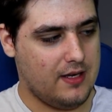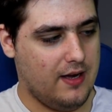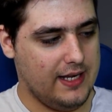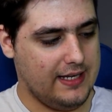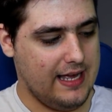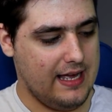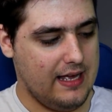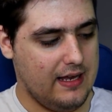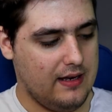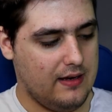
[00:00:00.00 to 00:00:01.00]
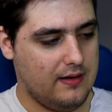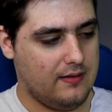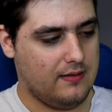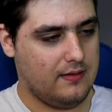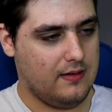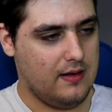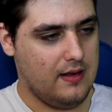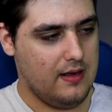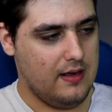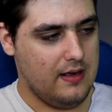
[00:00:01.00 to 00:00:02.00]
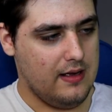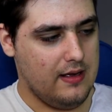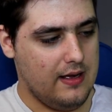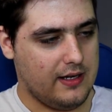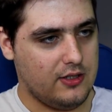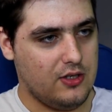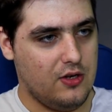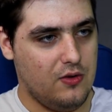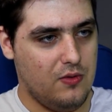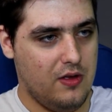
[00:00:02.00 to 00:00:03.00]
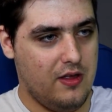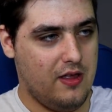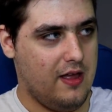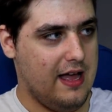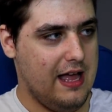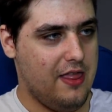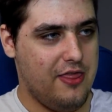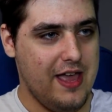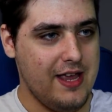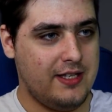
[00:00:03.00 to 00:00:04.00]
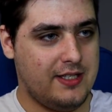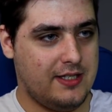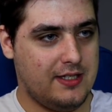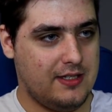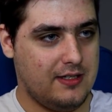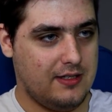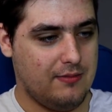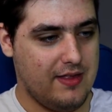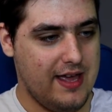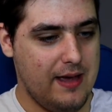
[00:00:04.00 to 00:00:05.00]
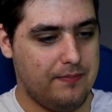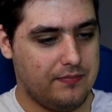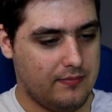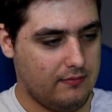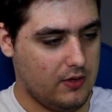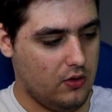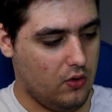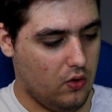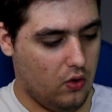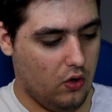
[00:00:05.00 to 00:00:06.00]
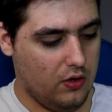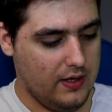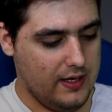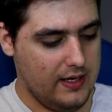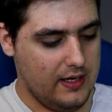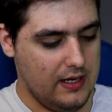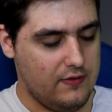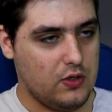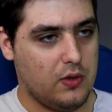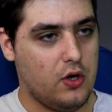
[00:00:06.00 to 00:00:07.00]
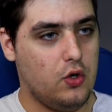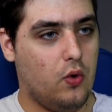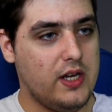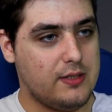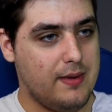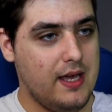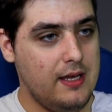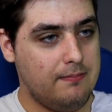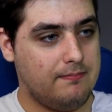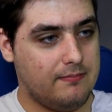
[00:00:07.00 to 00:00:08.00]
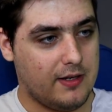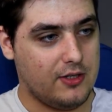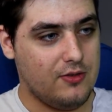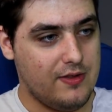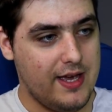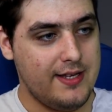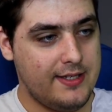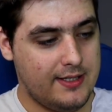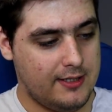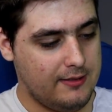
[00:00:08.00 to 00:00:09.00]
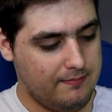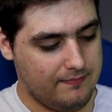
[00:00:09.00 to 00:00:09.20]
I can I can do uh, this with it or if someone annoys me I can do this